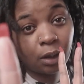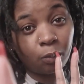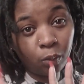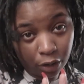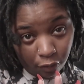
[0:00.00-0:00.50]

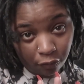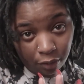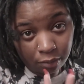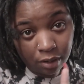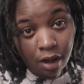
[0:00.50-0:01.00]

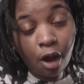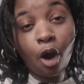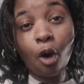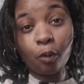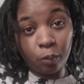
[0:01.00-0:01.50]
Wonderful.
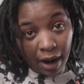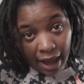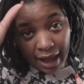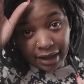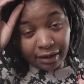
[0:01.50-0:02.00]

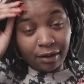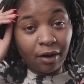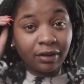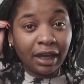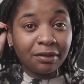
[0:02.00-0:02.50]
Right.
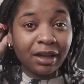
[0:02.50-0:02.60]
Okay, you